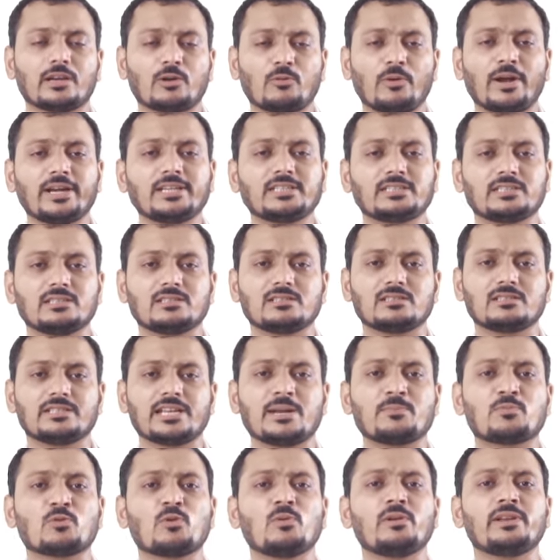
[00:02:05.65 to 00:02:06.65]
questions,
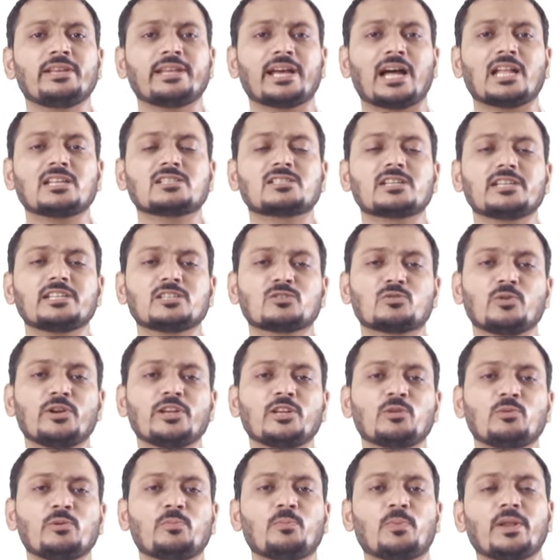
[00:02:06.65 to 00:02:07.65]
then probably the answer is
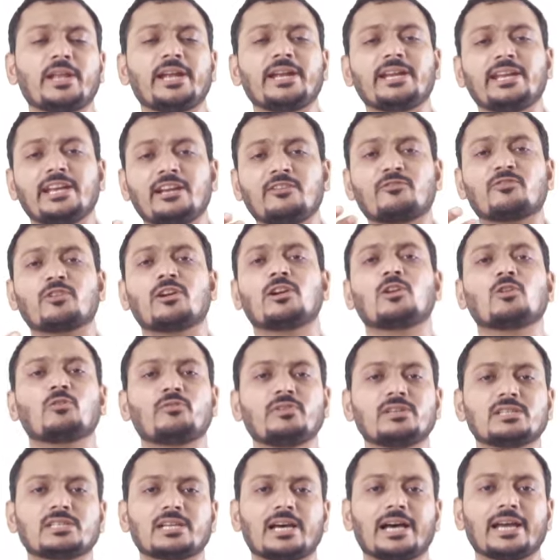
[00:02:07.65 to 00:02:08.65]
going to be played in front
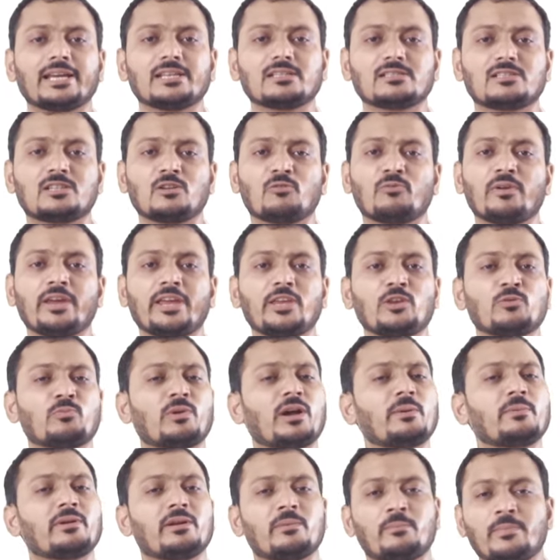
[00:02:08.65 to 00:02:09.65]
of his eyes, the way you
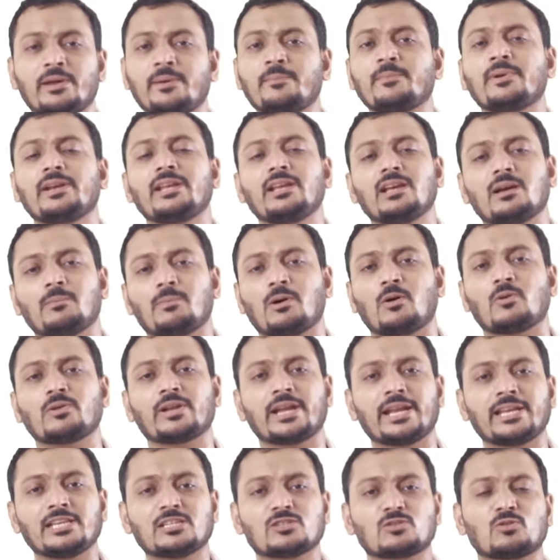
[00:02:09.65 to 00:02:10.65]
might be remembering
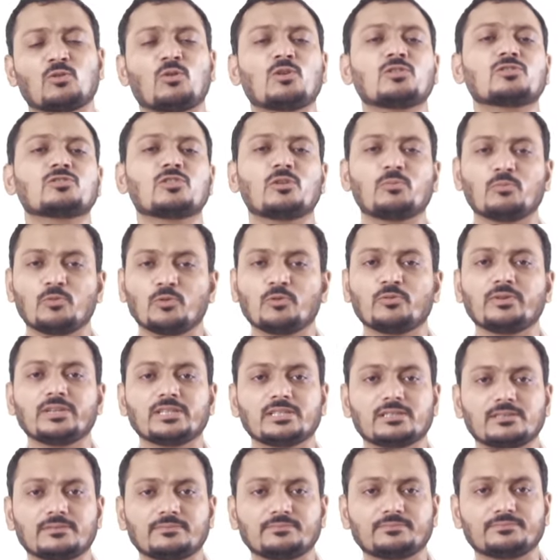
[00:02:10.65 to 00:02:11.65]
about any songs or
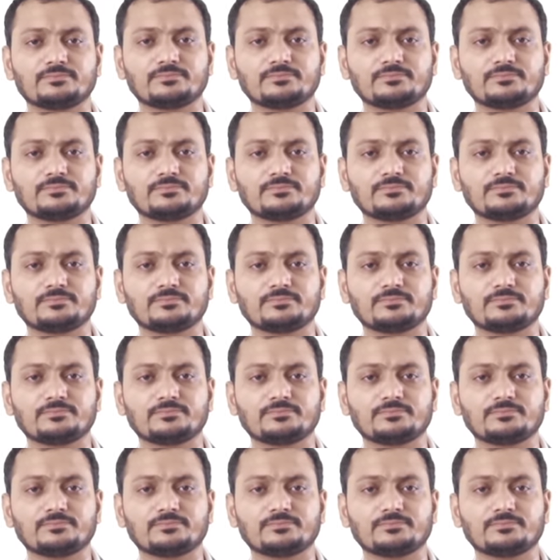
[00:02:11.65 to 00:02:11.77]
movies.